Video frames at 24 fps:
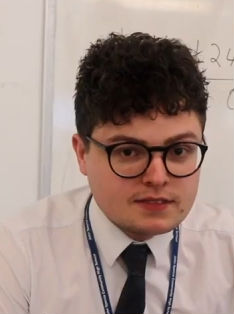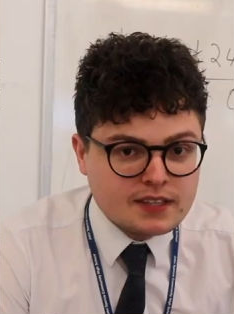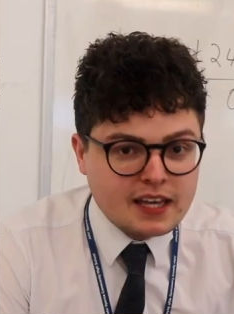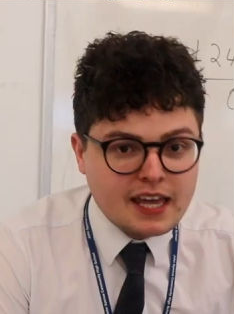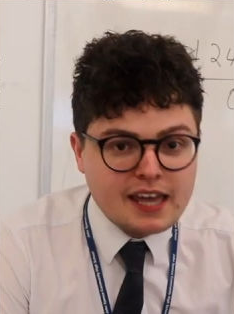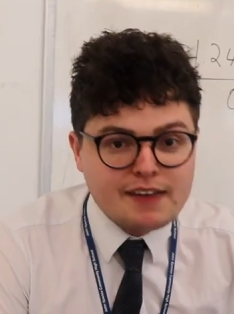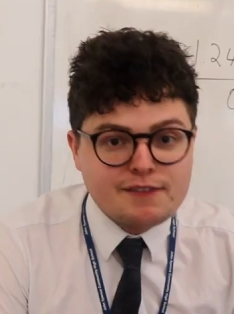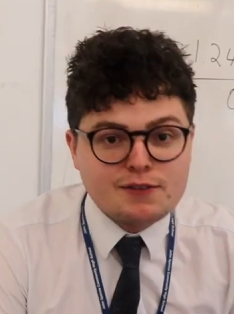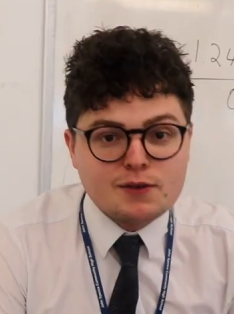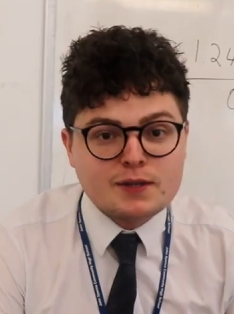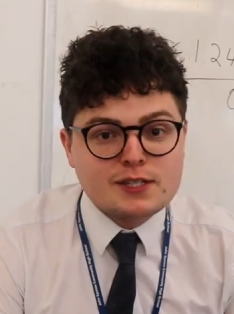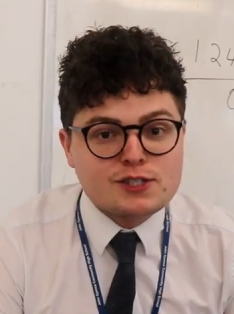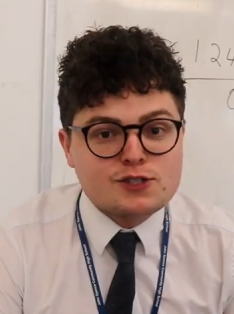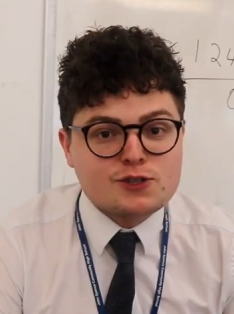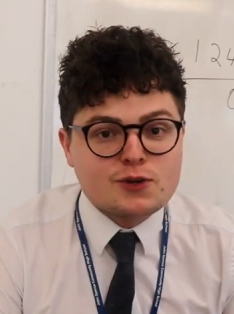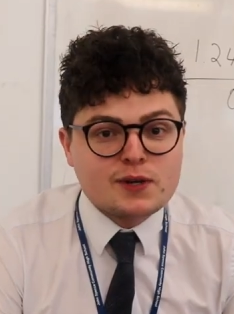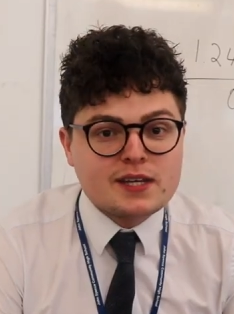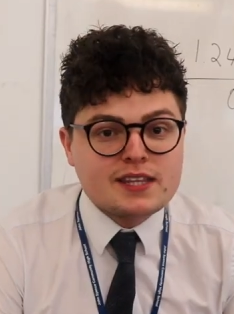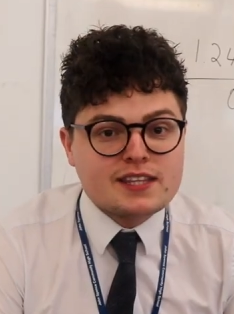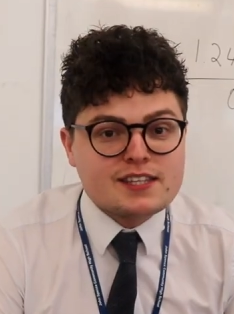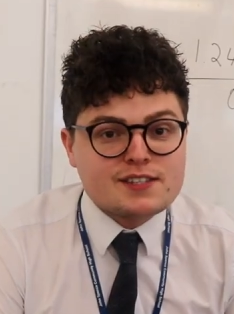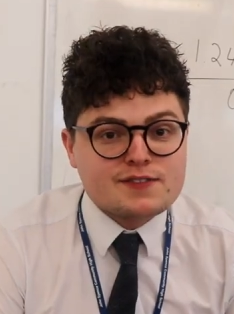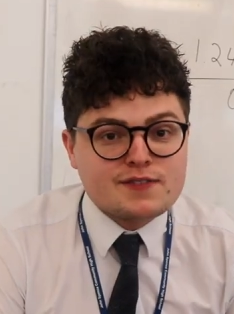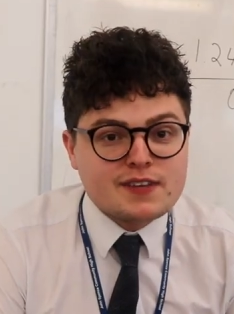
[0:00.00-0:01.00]
If you
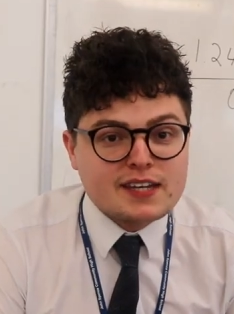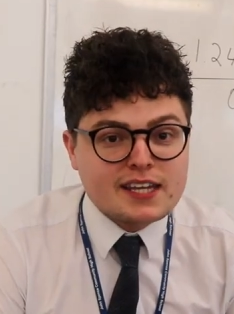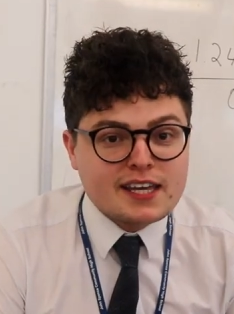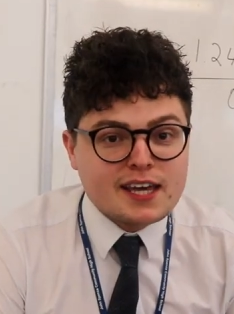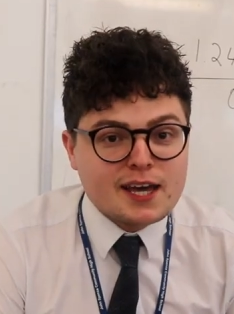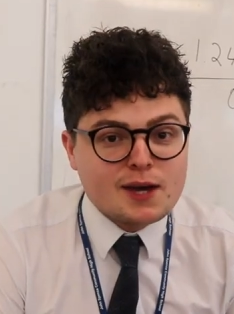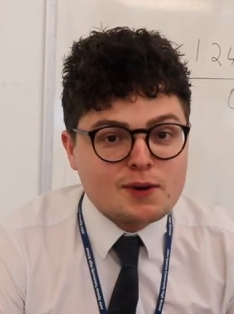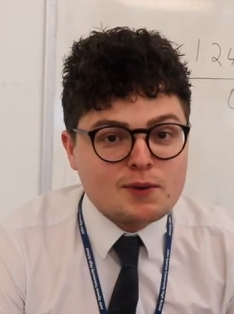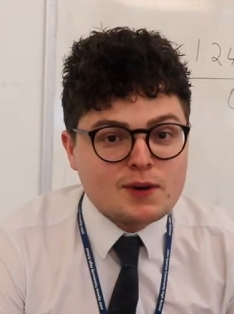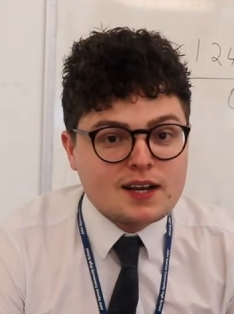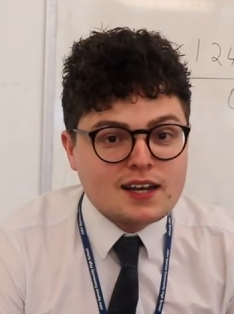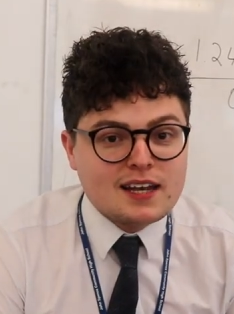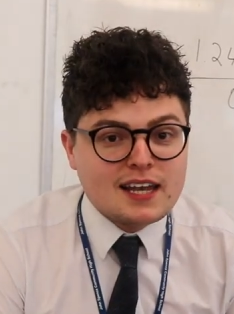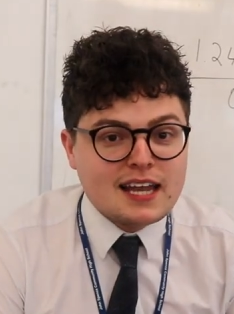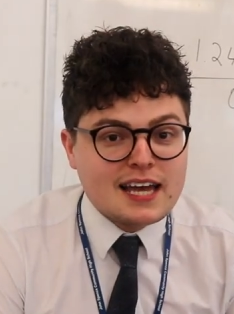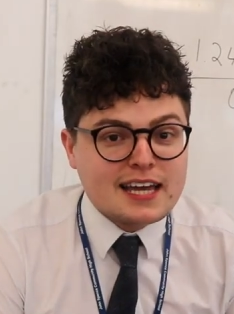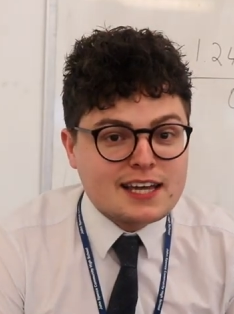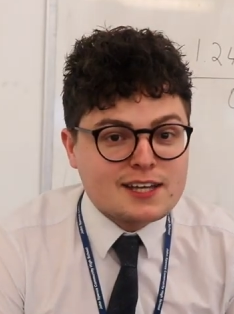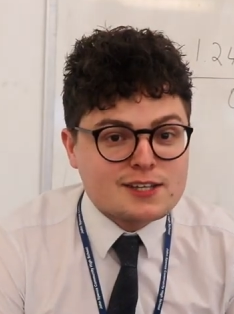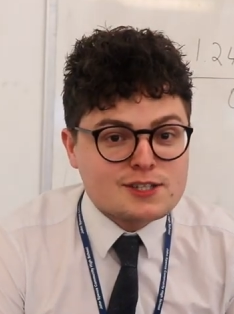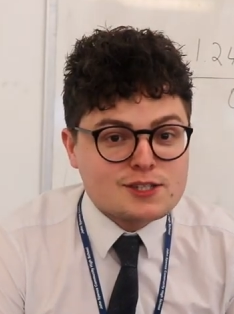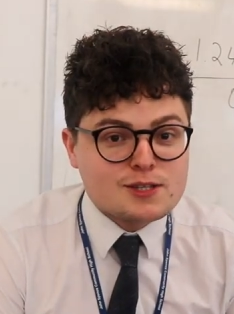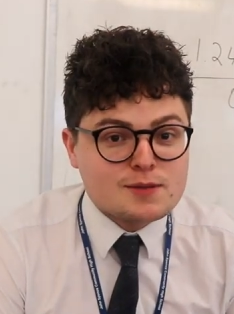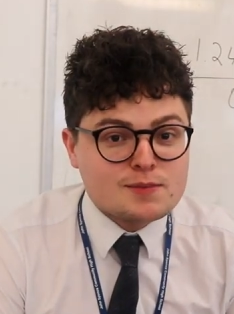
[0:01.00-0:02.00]
enjoyed this video,
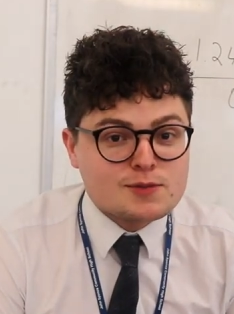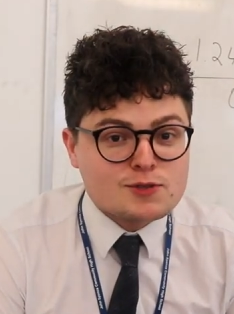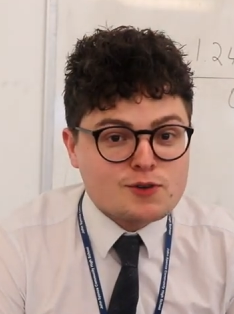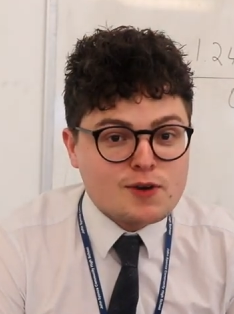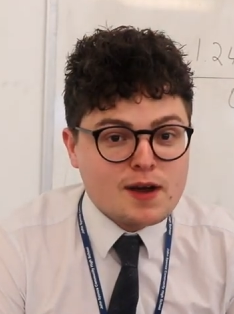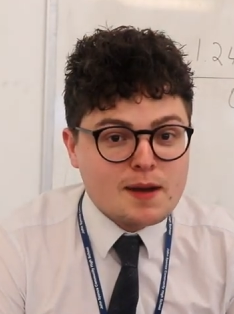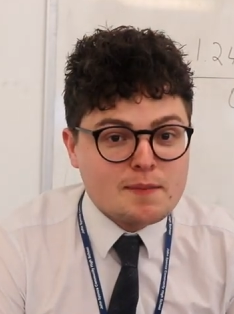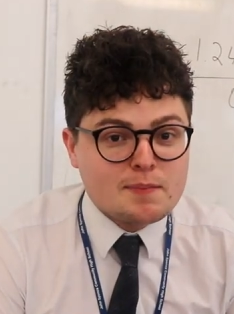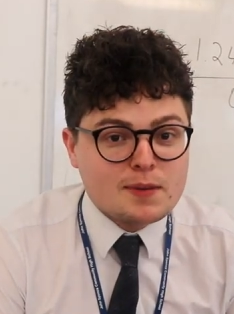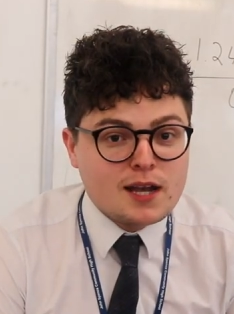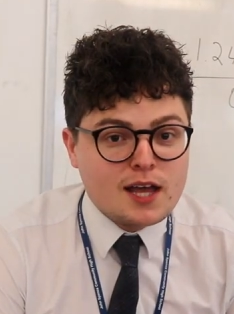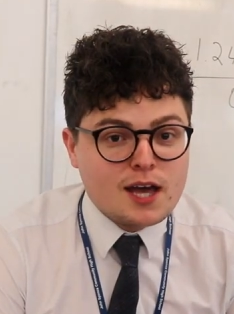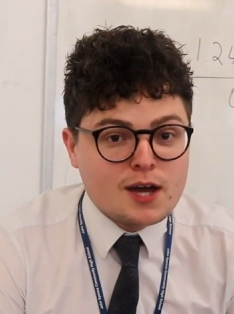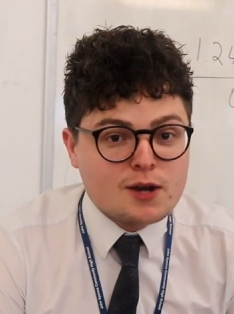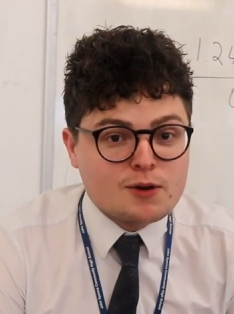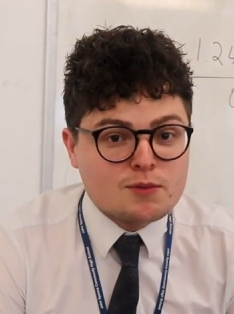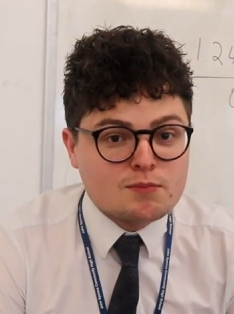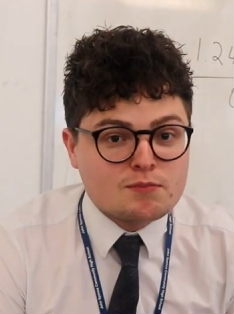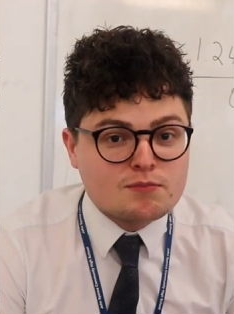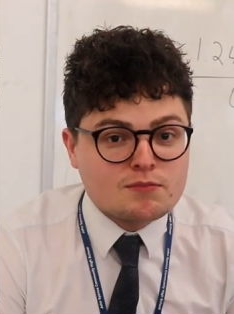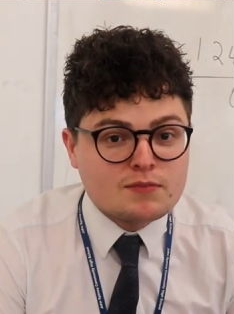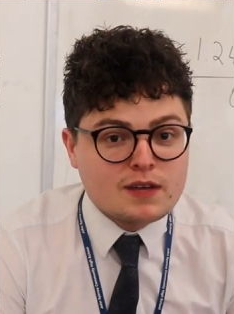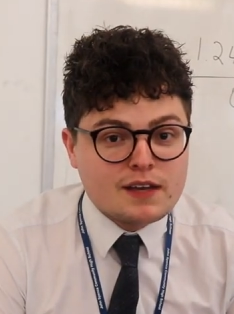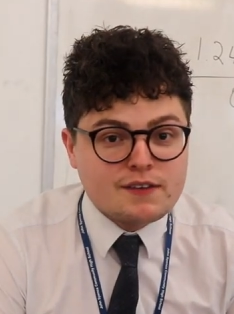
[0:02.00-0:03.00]
like and subscribe below.
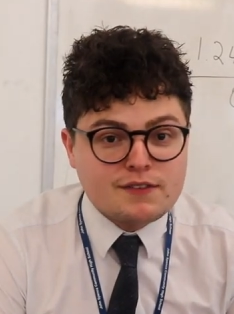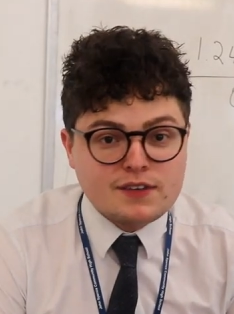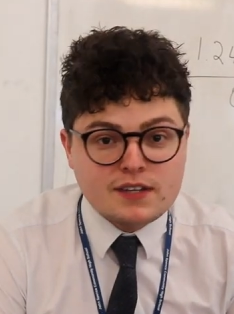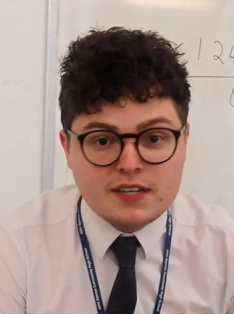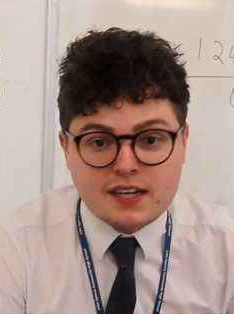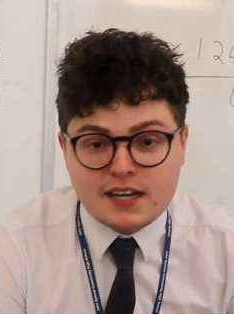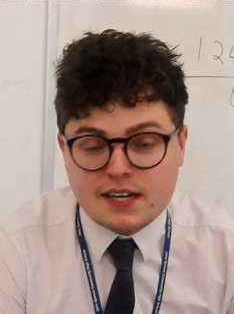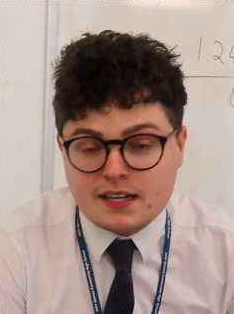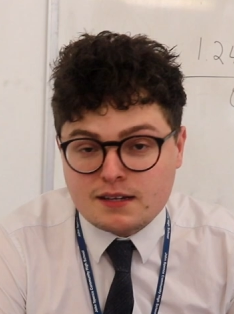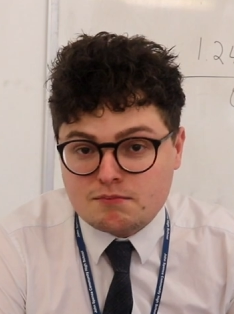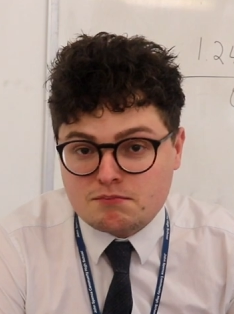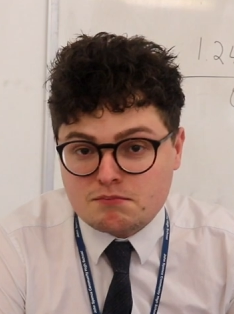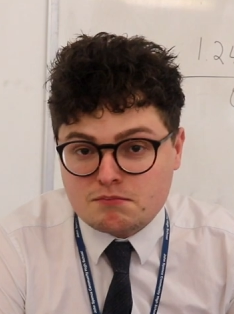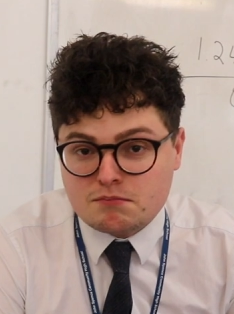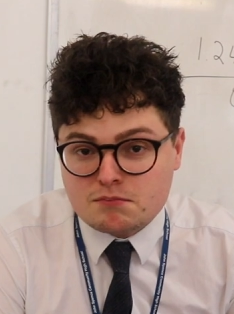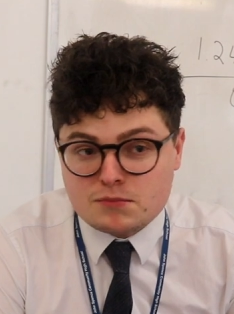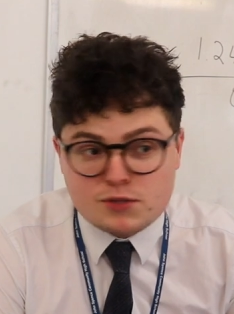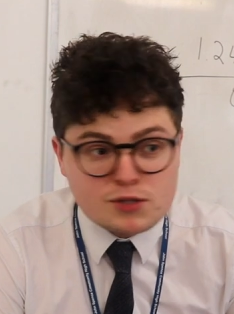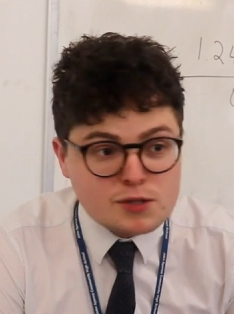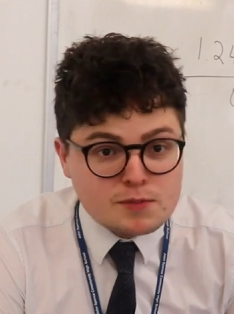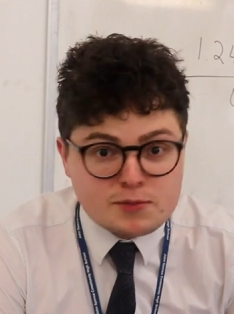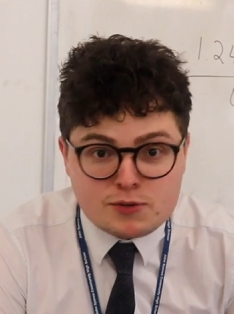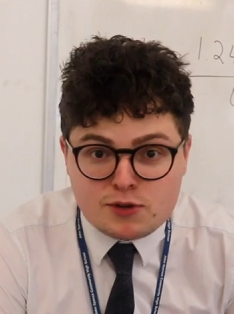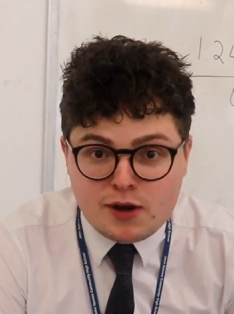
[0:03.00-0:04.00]
If you didn't,
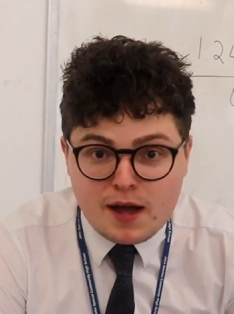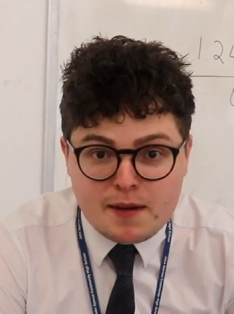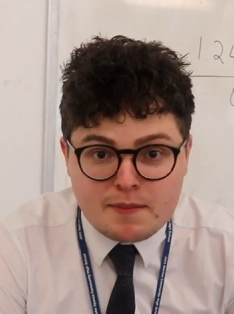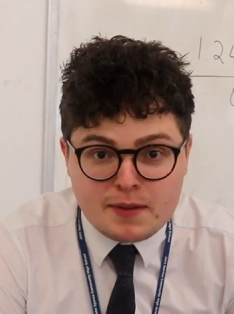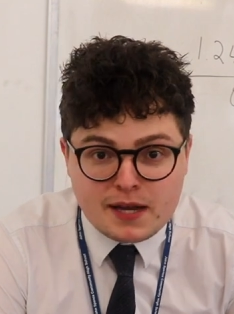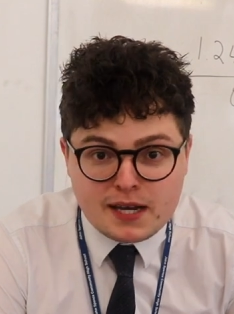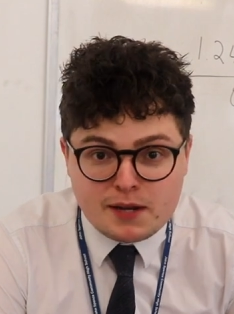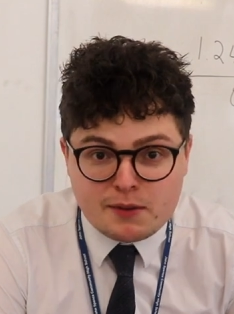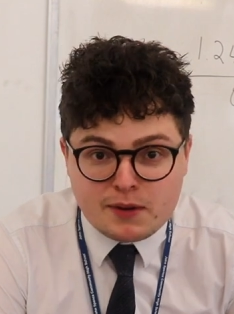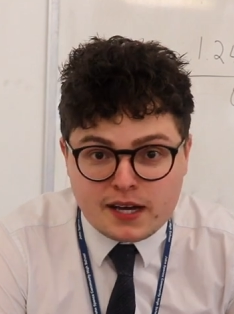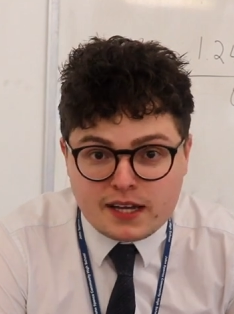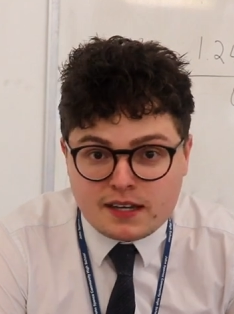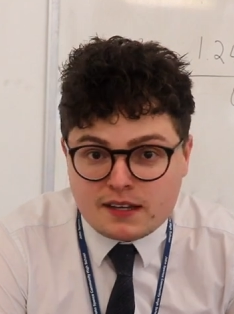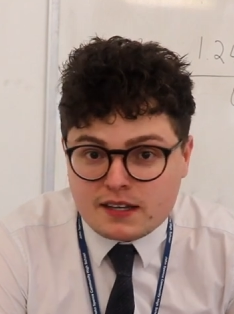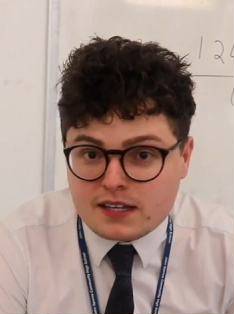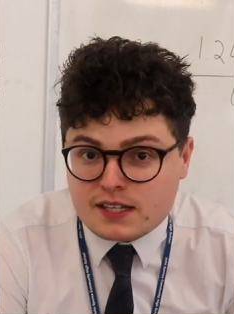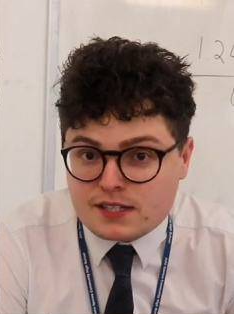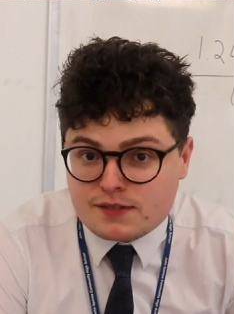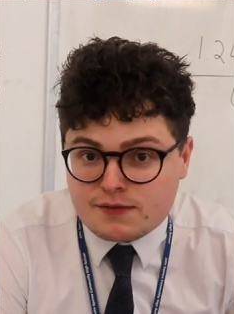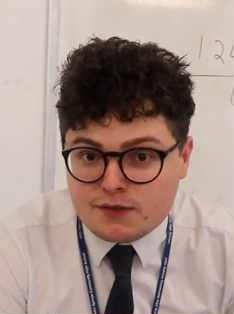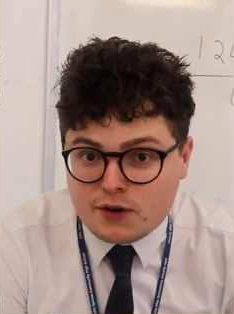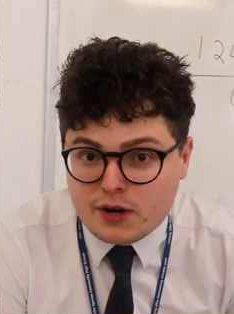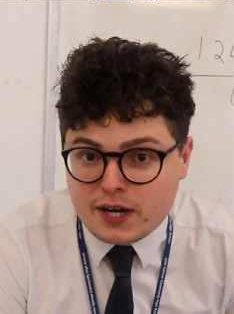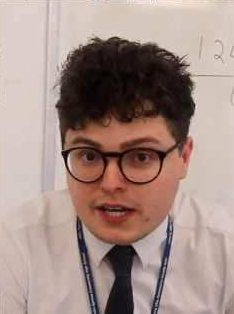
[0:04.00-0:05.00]
subscribe anyway,
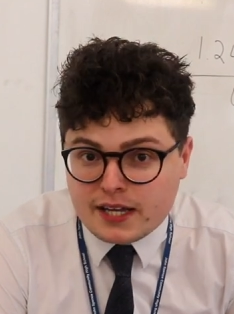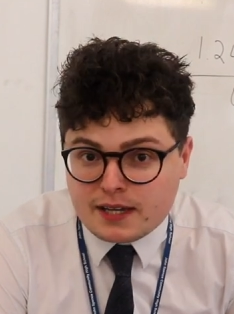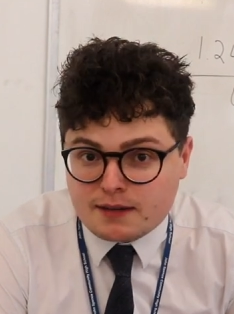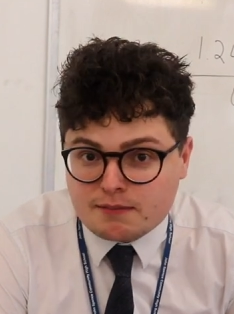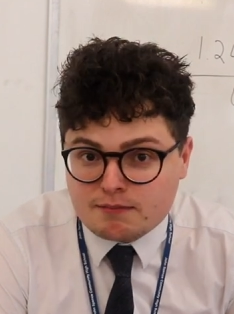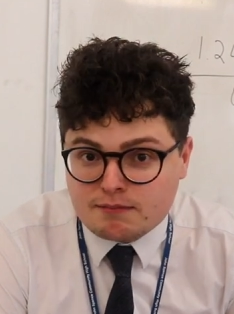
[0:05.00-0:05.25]
it's free.